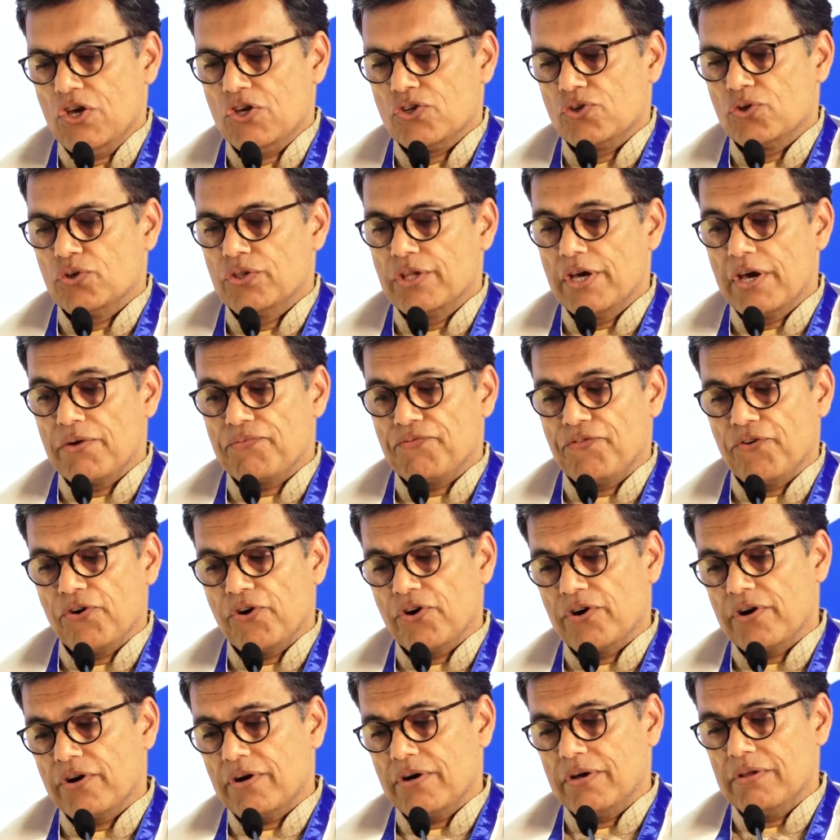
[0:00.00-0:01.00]
So
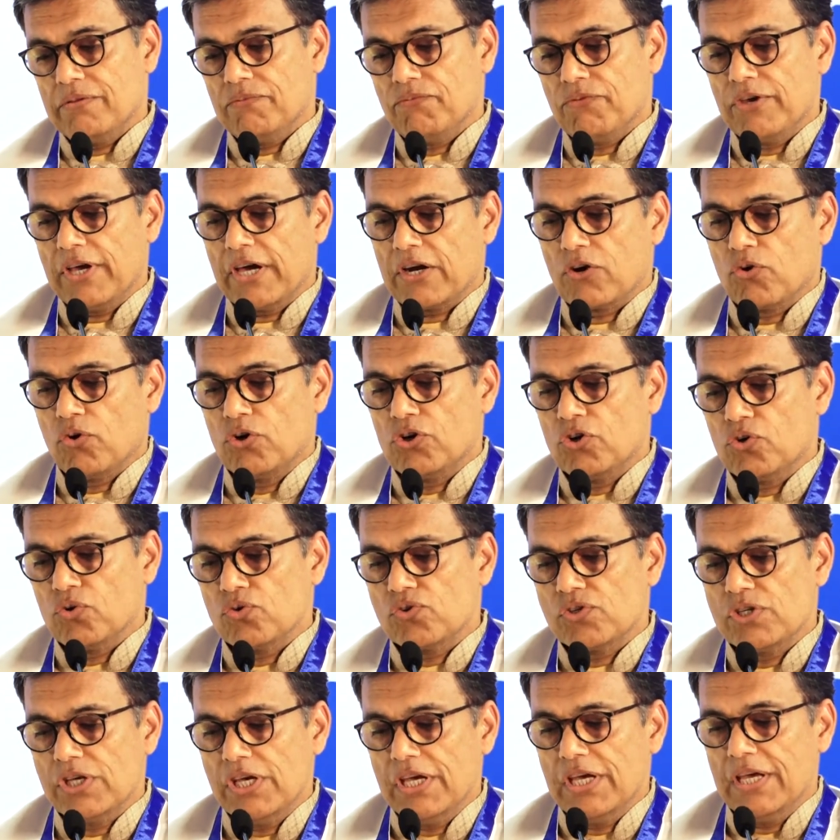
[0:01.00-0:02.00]
therefore, we are going to
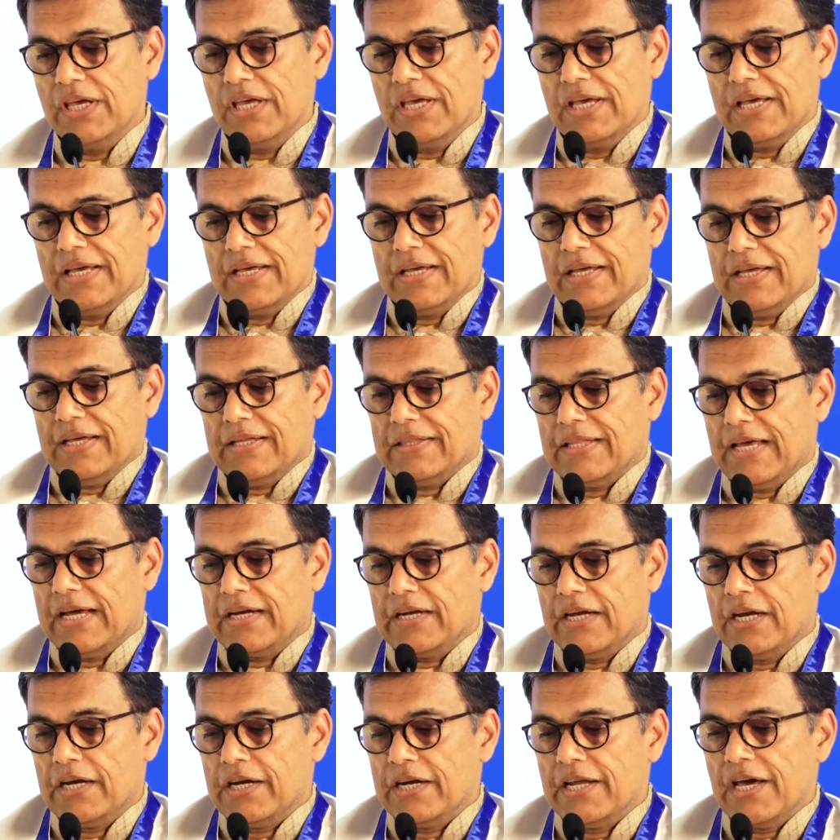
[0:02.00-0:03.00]
see
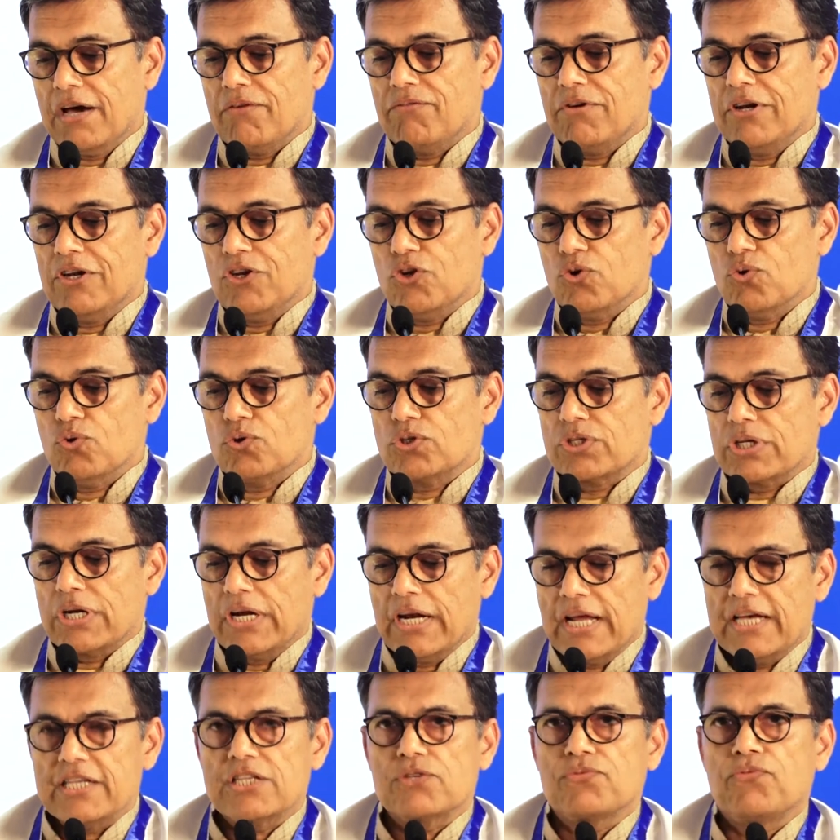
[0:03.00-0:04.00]
that India will use
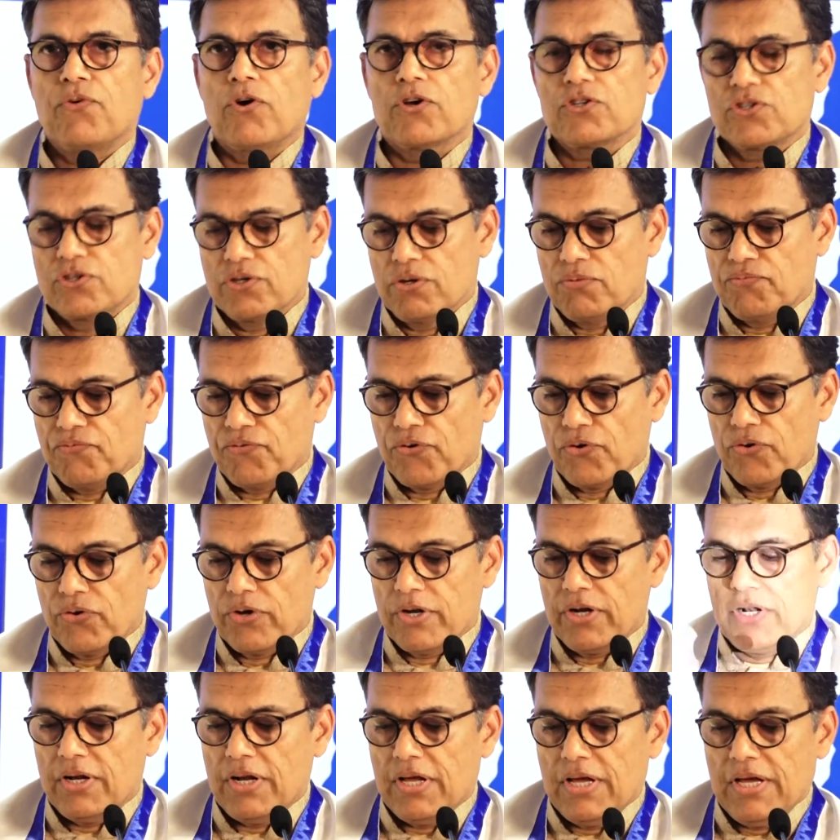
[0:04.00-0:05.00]
less fossil
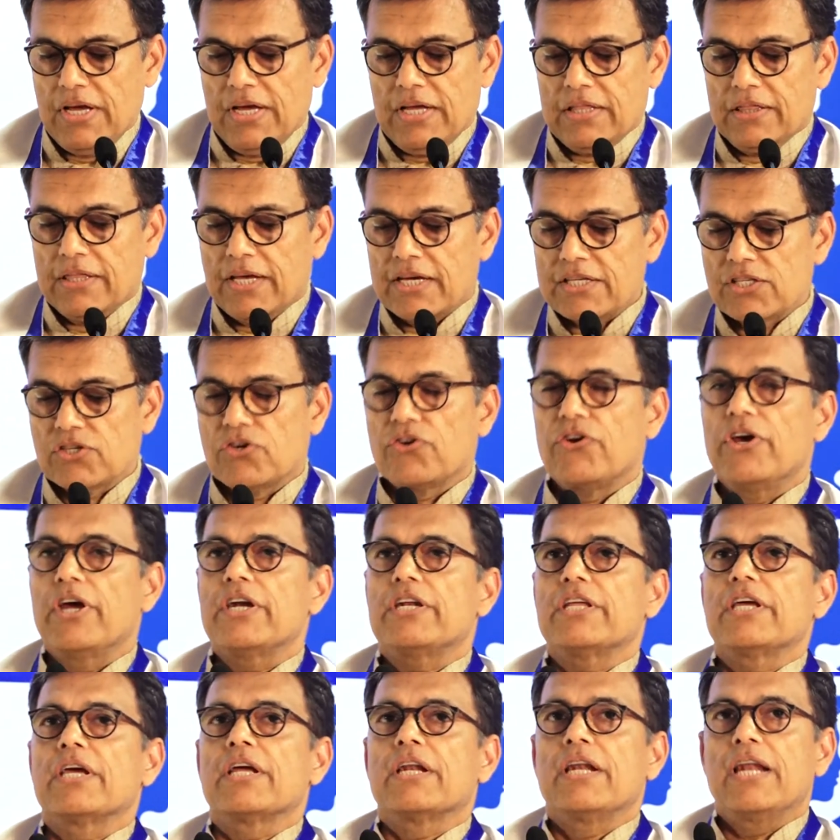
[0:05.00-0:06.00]
fuel, thus
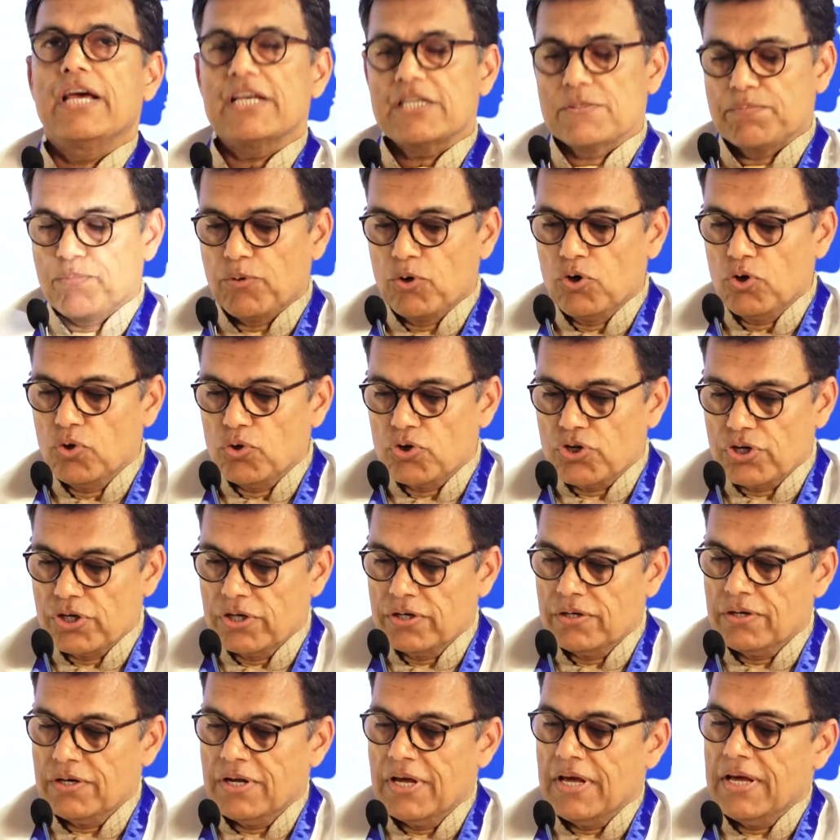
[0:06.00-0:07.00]
creating less
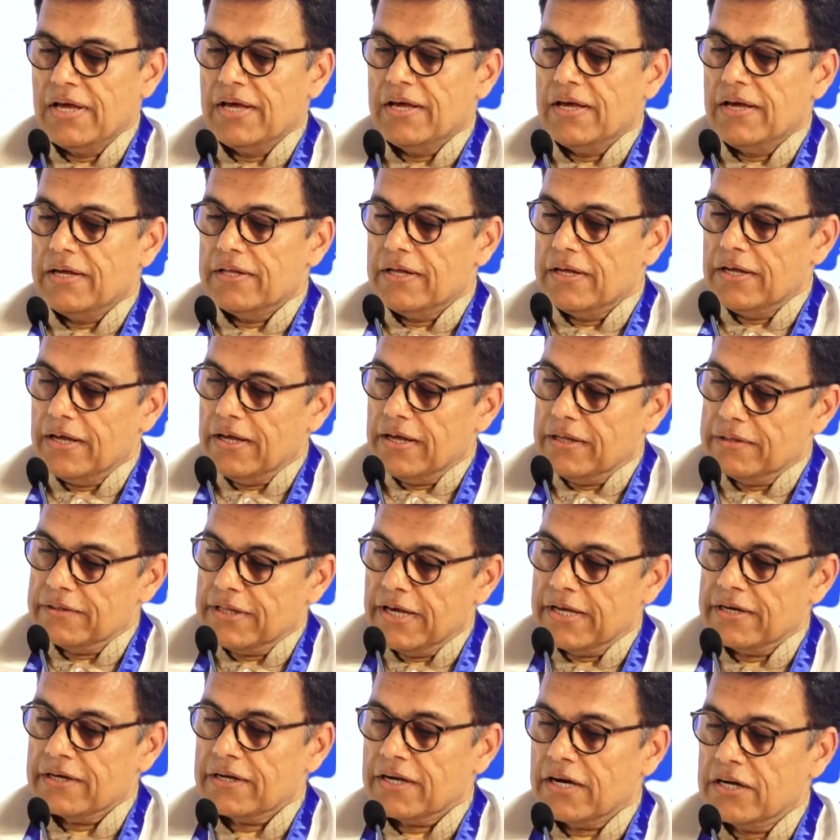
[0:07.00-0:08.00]
pollution
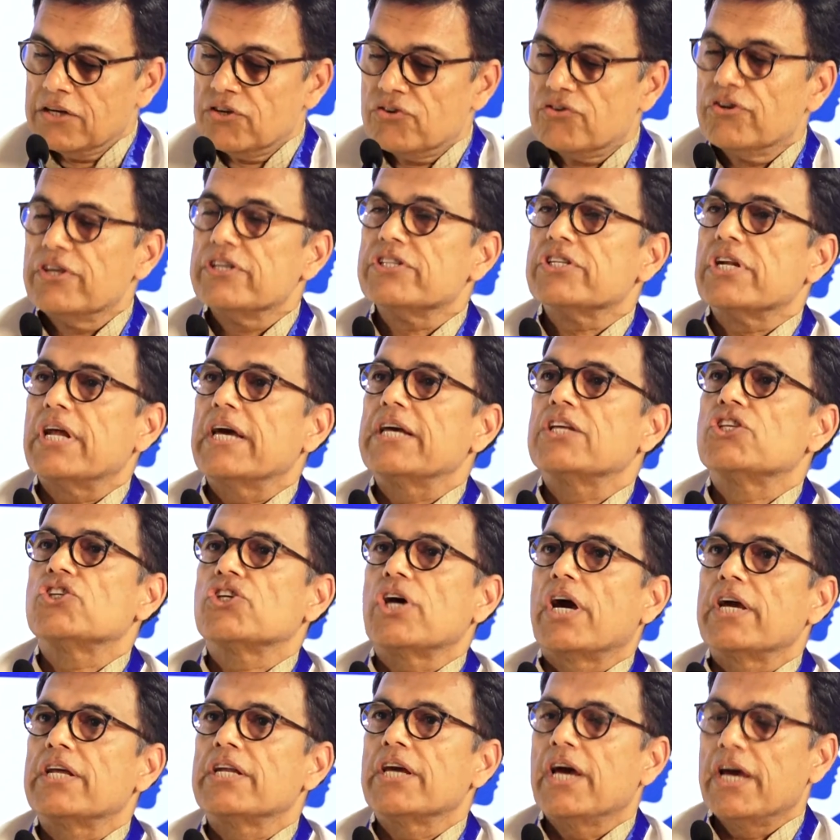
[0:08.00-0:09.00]
than countries like
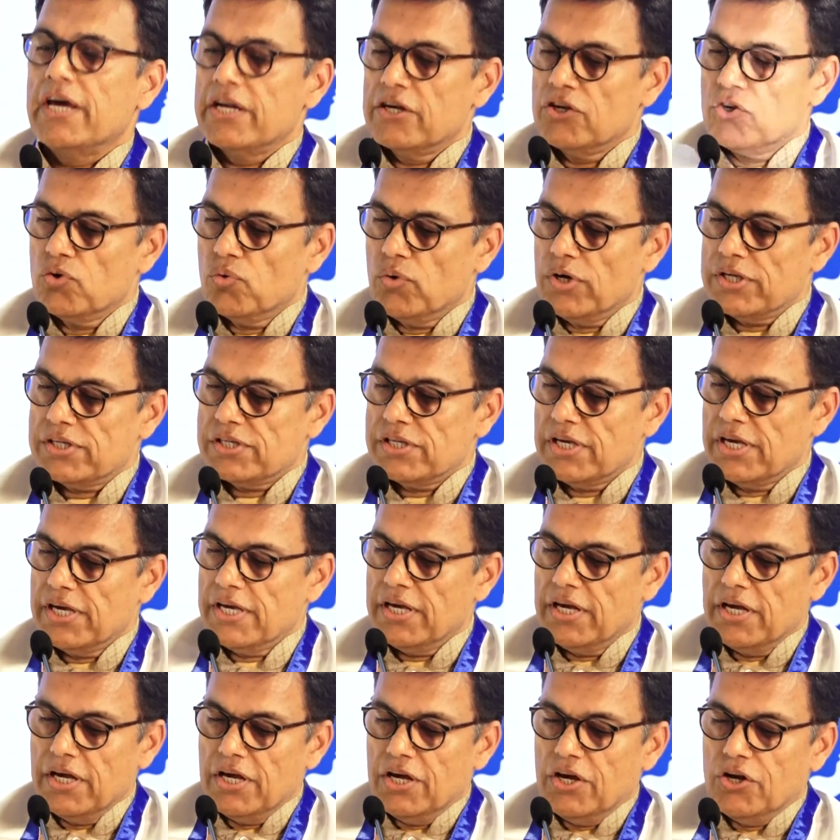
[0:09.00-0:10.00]
China and
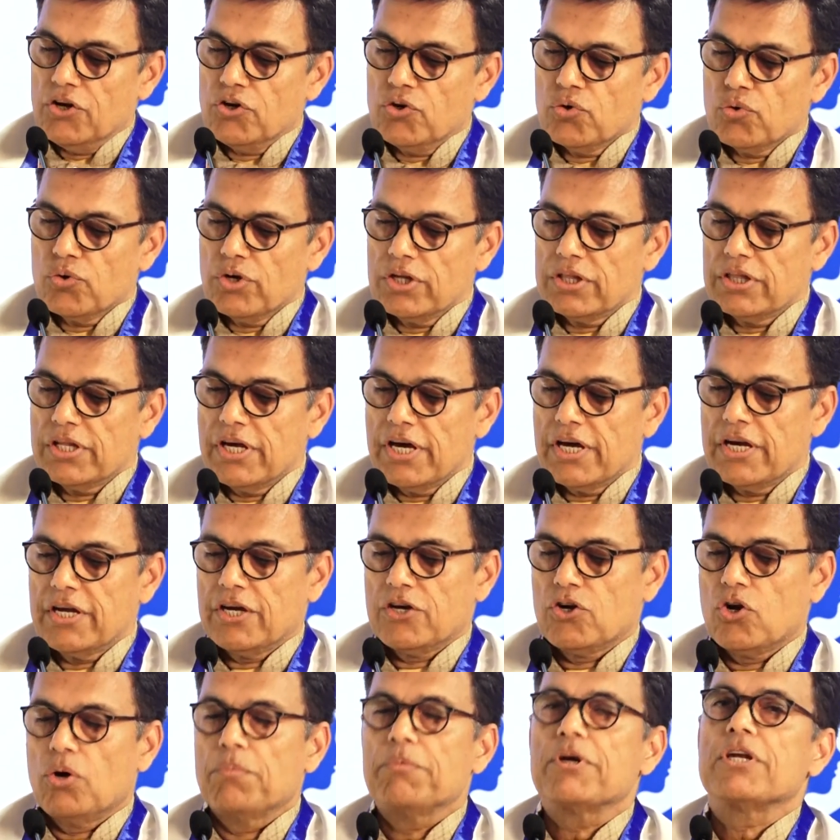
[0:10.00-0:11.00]
USA during their
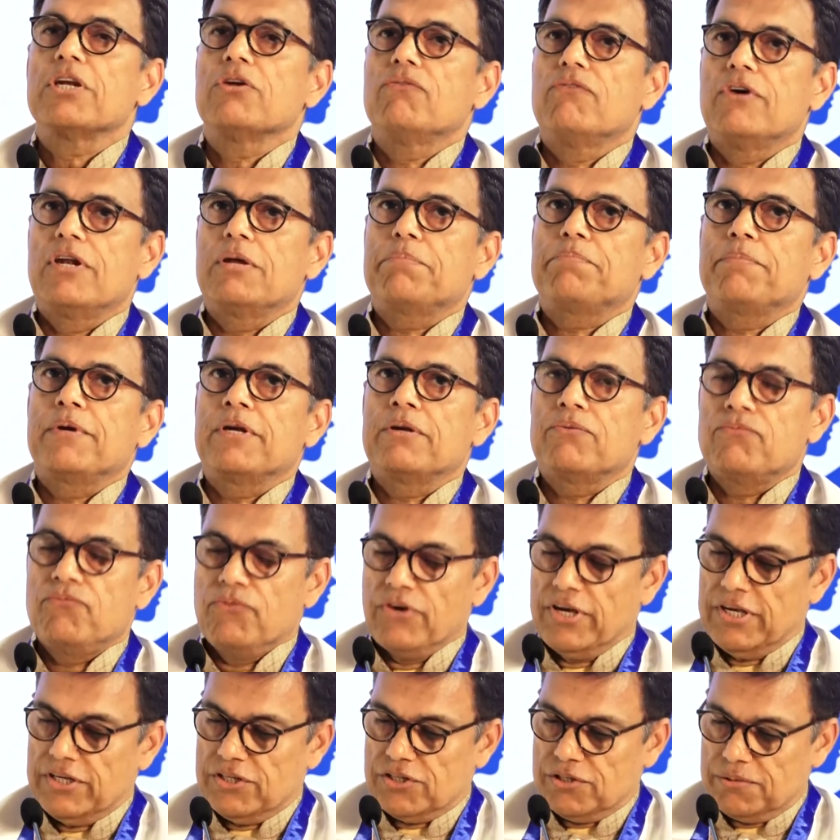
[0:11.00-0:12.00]
economic development
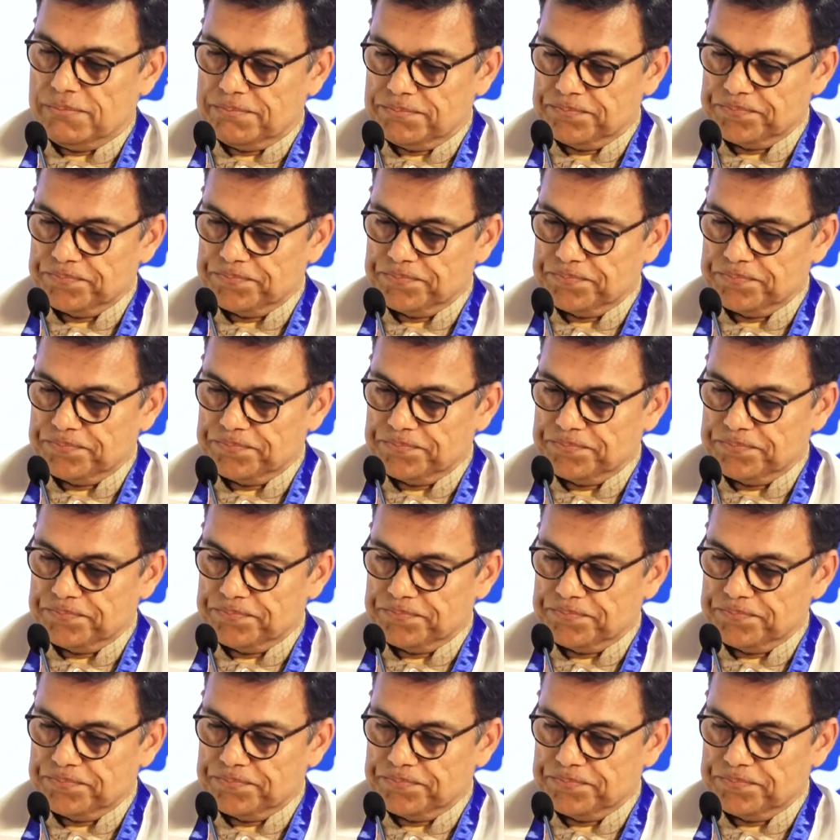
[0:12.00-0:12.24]
phase.